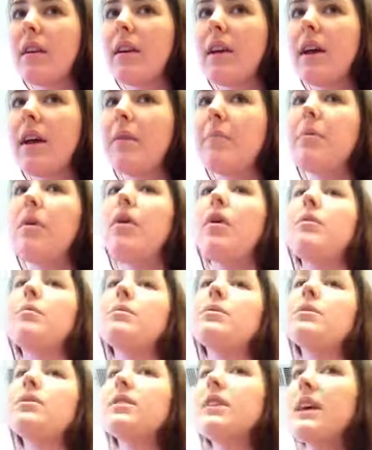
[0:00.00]
And I'm
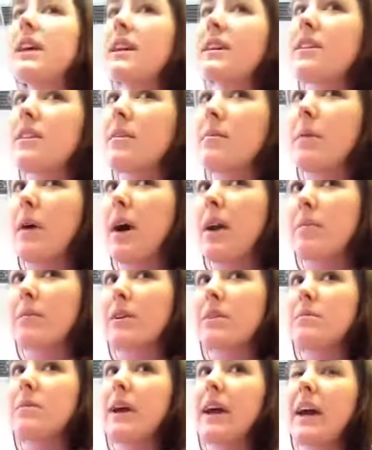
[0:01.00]
almost getting to the bottom
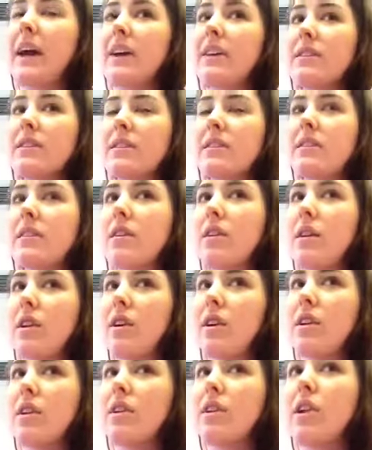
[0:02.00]
because my hair is
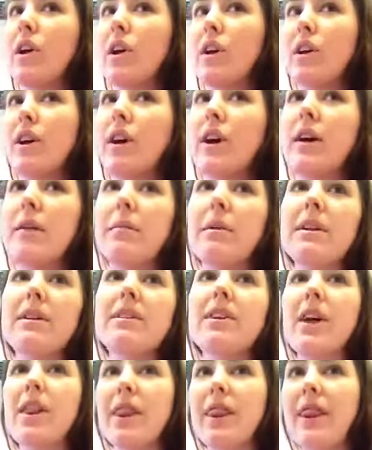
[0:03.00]
longer, but it's
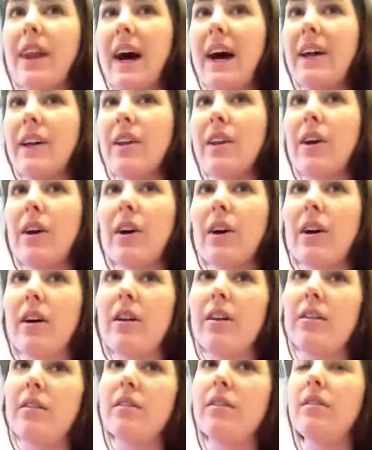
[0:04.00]
not that long.
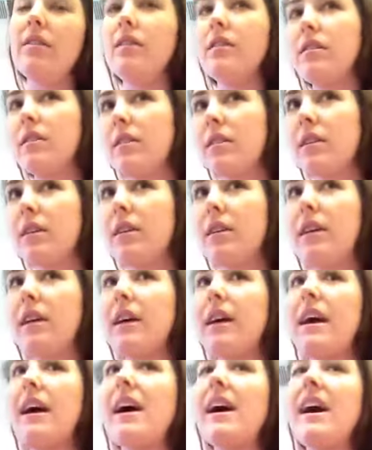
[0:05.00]

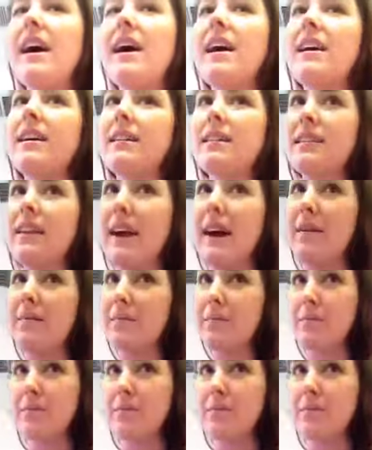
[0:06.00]
Yeah.